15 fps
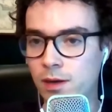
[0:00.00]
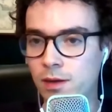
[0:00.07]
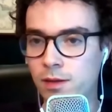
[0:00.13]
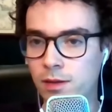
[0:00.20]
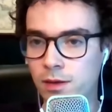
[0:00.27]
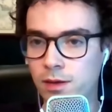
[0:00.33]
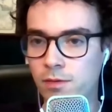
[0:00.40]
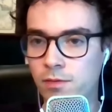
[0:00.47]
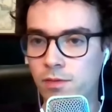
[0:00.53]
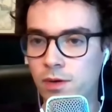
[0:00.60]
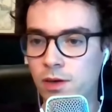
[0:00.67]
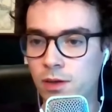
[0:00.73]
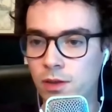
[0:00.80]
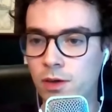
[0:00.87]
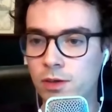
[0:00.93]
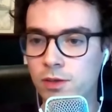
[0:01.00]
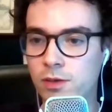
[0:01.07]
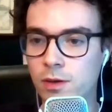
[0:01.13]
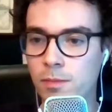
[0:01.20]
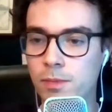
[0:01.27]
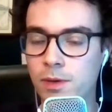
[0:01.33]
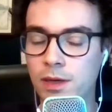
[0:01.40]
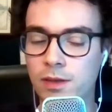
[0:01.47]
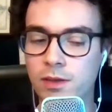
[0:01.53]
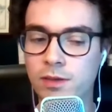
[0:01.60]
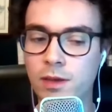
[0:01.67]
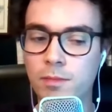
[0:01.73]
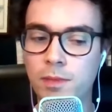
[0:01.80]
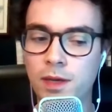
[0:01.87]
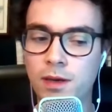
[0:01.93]
And like a very large company. Does
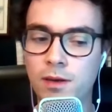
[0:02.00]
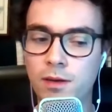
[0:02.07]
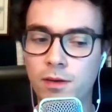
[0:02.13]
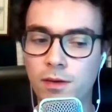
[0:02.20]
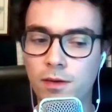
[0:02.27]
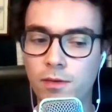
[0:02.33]
that mean